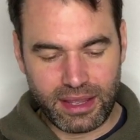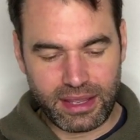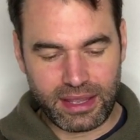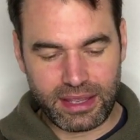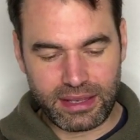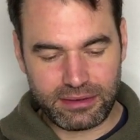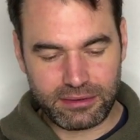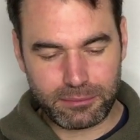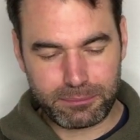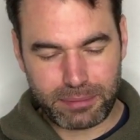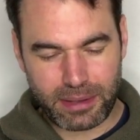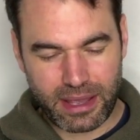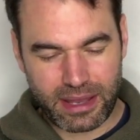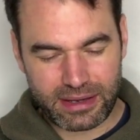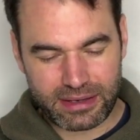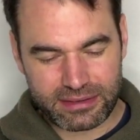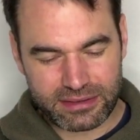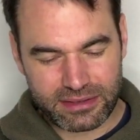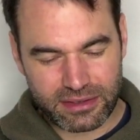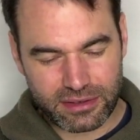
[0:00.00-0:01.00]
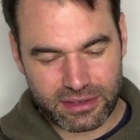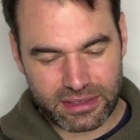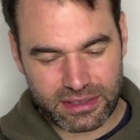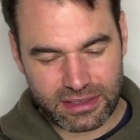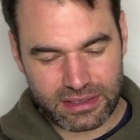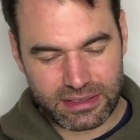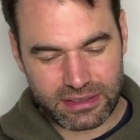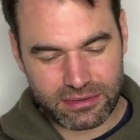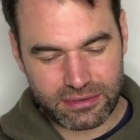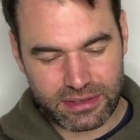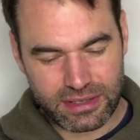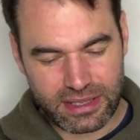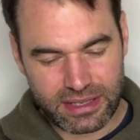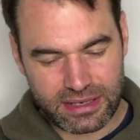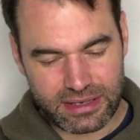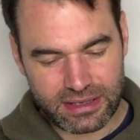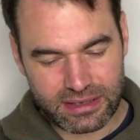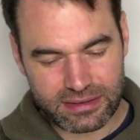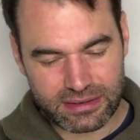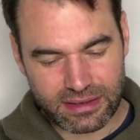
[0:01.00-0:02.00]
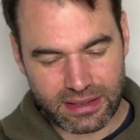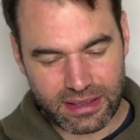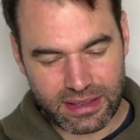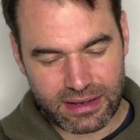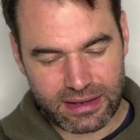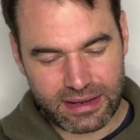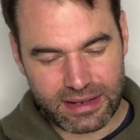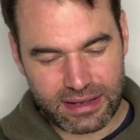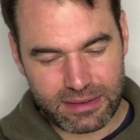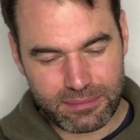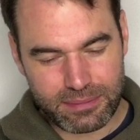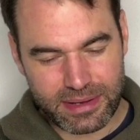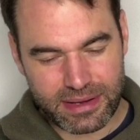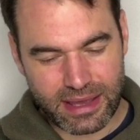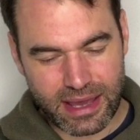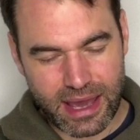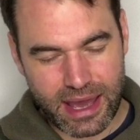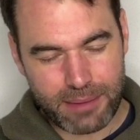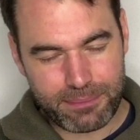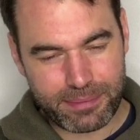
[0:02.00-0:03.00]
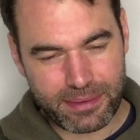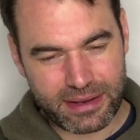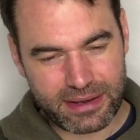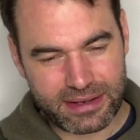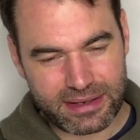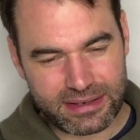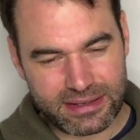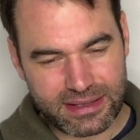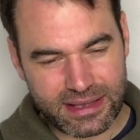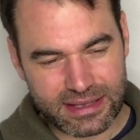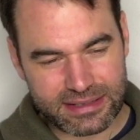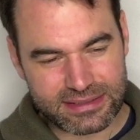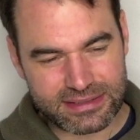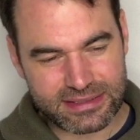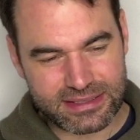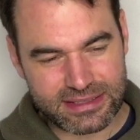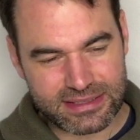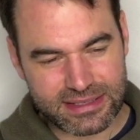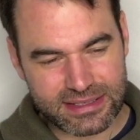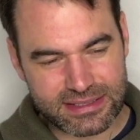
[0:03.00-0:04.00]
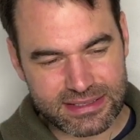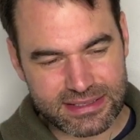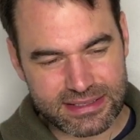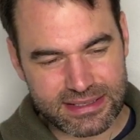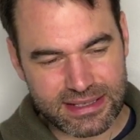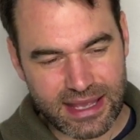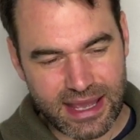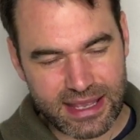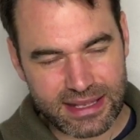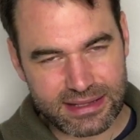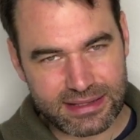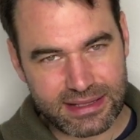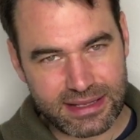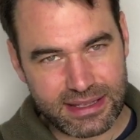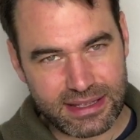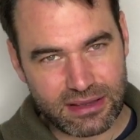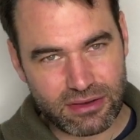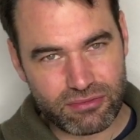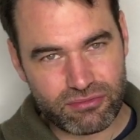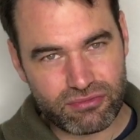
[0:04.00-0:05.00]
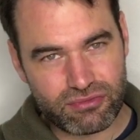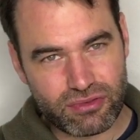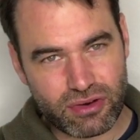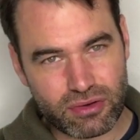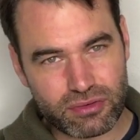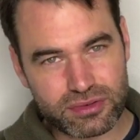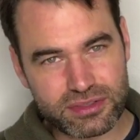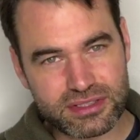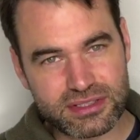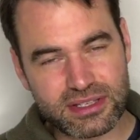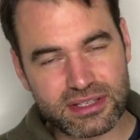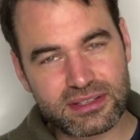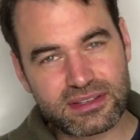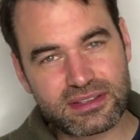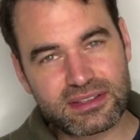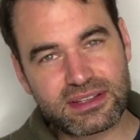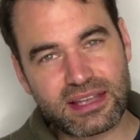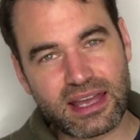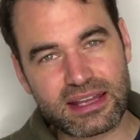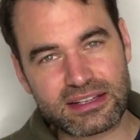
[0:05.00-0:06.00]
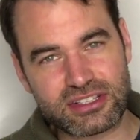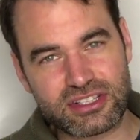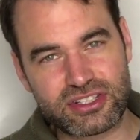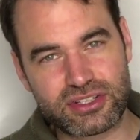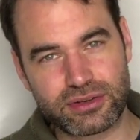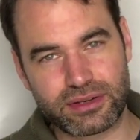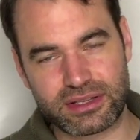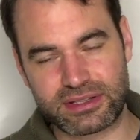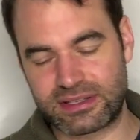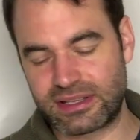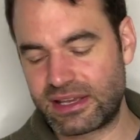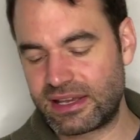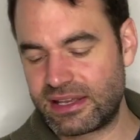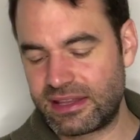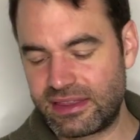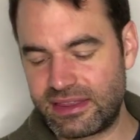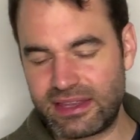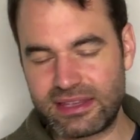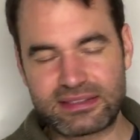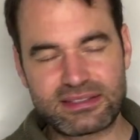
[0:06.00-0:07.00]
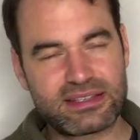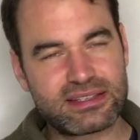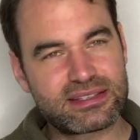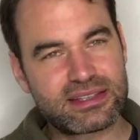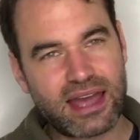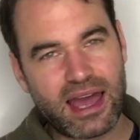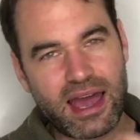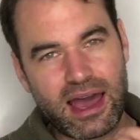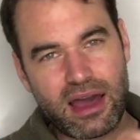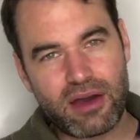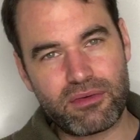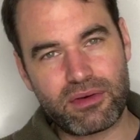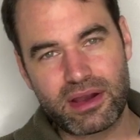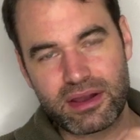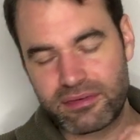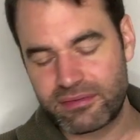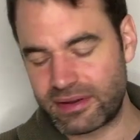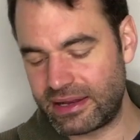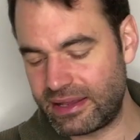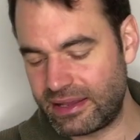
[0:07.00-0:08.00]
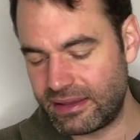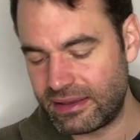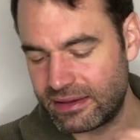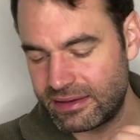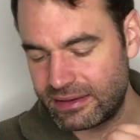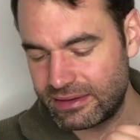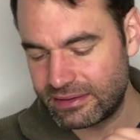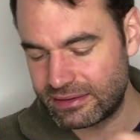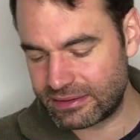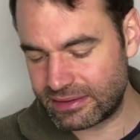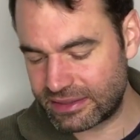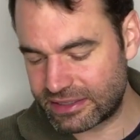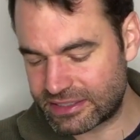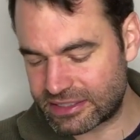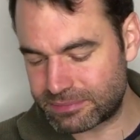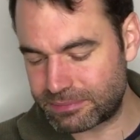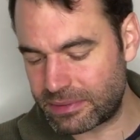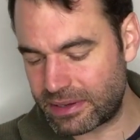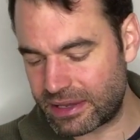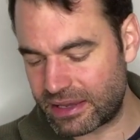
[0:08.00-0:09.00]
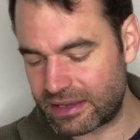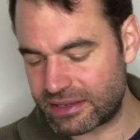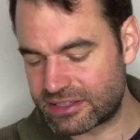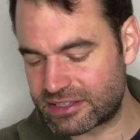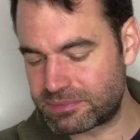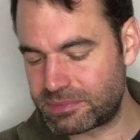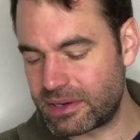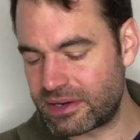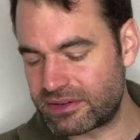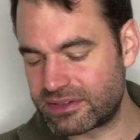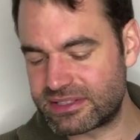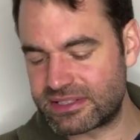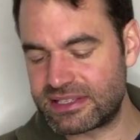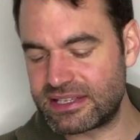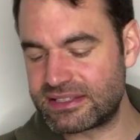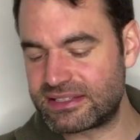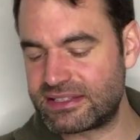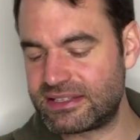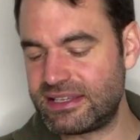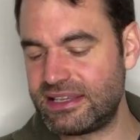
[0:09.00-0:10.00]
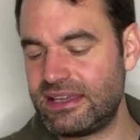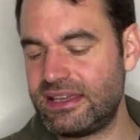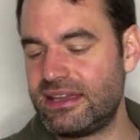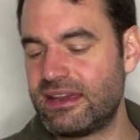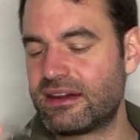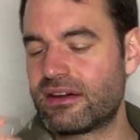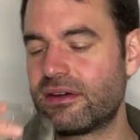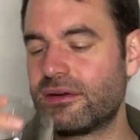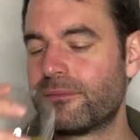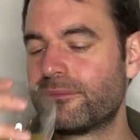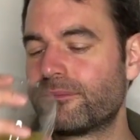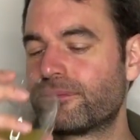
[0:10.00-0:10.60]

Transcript: in your pan and you heat it a little bit up, and it gets this slightly roasted touch to it. This is how I really experience this tea here.